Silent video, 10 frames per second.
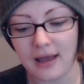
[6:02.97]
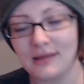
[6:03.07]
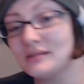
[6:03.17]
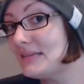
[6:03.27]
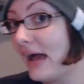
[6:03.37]

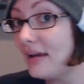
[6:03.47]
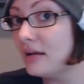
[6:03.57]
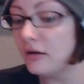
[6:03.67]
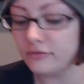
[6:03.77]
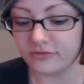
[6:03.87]
second
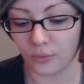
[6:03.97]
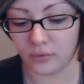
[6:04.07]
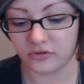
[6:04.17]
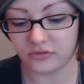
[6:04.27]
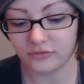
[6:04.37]

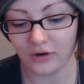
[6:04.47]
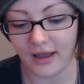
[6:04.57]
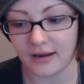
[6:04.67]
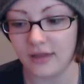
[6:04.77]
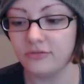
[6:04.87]
Force
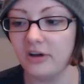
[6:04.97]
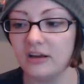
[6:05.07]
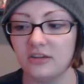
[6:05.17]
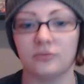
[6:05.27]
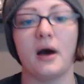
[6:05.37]
Friday
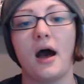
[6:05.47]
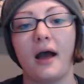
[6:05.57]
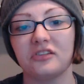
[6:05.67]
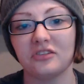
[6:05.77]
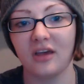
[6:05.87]
Freddy's
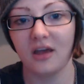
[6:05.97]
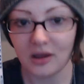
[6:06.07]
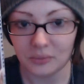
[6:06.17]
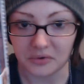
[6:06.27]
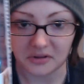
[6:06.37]
box
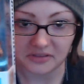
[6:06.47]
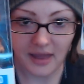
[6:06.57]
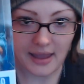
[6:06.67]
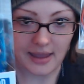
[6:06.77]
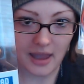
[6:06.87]
with
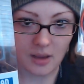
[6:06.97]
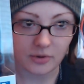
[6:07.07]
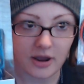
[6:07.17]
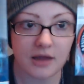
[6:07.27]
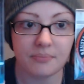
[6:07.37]
a
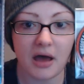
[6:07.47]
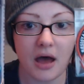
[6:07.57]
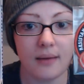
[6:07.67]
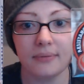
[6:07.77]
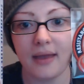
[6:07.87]
Hammerhead
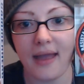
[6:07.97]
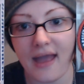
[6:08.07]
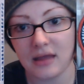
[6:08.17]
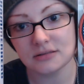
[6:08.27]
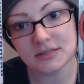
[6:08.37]
Pop
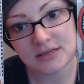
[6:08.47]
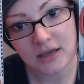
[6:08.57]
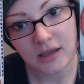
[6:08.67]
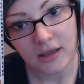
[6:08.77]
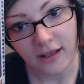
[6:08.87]
and
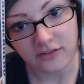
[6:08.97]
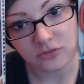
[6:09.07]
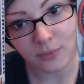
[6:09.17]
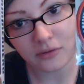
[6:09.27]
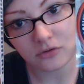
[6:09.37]
a
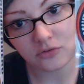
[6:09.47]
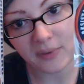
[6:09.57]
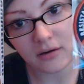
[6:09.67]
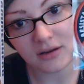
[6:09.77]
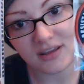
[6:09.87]
Smuggler's
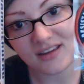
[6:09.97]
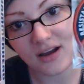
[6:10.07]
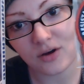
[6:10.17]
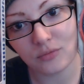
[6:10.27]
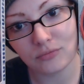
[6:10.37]
Bounty
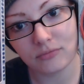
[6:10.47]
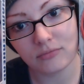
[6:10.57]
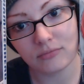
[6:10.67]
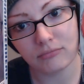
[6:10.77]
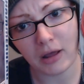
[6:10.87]

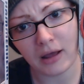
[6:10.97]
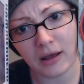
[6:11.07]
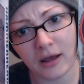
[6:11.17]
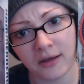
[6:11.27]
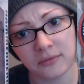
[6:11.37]

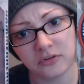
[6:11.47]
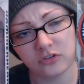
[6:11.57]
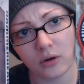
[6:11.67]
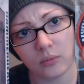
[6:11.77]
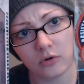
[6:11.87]

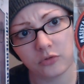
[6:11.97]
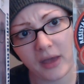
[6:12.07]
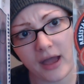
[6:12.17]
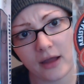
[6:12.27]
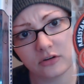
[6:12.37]
Star Wars
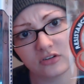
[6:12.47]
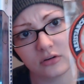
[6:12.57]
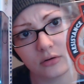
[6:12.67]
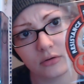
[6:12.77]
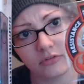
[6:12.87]
patch
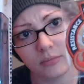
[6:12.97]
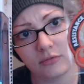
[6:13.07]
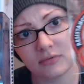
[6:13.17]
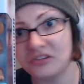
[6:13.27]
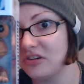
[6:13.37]
from the
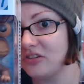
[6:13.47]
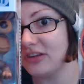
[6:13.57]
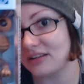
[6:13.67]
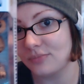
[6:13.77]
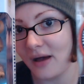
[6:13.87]

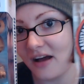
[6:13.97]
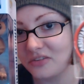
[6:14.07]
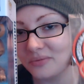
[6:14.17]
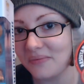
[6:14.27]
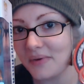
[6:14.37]
Resistance box
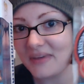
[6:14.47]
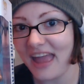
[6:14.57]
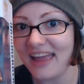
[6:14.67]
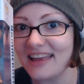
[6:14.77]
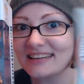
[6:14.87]
with
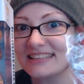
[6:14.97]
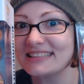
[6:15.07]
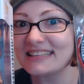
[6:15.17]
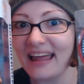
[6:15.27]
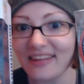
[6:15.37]
BB-8.
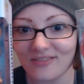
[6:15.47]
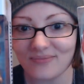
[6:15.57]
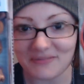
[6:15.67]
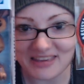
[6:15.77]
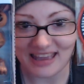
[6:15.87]
I love
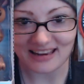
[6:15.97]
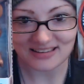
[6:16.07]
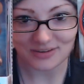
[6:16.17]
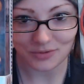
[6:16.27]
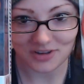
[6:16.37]
BB-8. He's
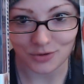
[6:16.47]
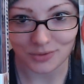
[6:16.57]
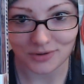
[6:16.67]
so cute.